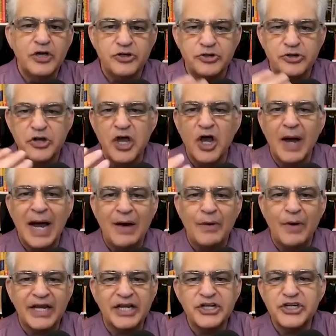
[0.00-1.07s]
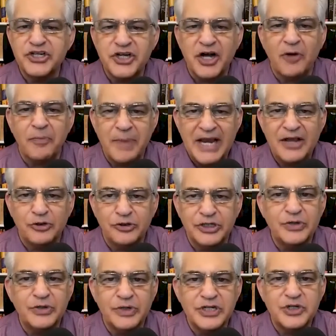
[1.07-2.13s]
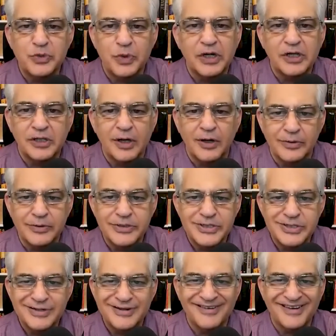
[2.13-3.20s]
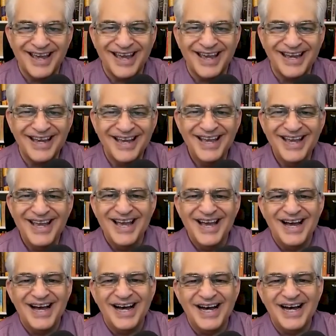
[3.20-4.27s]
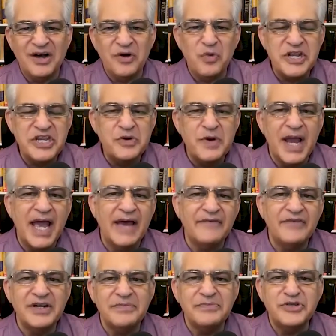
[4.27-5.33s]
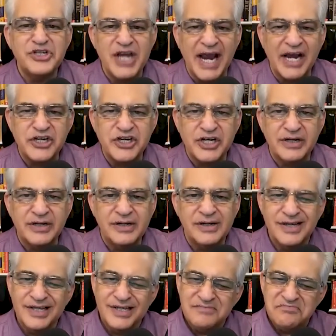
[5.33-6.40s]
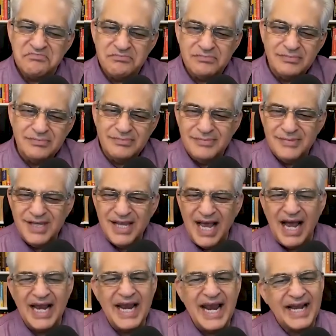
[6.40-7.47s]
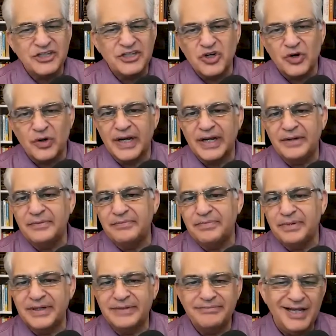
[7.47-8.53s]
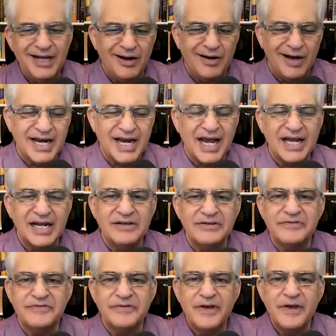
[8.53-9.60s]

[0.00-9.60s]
know how I can sharp angle you into a close, okay? When you have an objection, I answer it, but, you know, I kind of